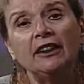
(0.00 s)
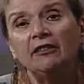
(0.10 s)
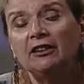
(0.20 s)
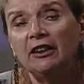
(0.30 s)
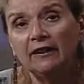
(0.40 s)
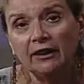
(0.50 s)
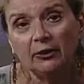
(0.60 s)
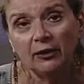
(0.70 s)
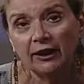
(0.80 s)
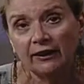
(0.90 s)
even in the
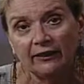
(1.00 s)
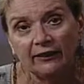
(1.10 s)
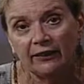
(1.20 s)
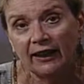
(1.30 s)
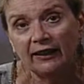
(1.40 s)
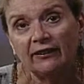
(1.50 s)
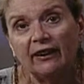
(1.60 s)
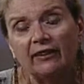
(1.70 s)
United States,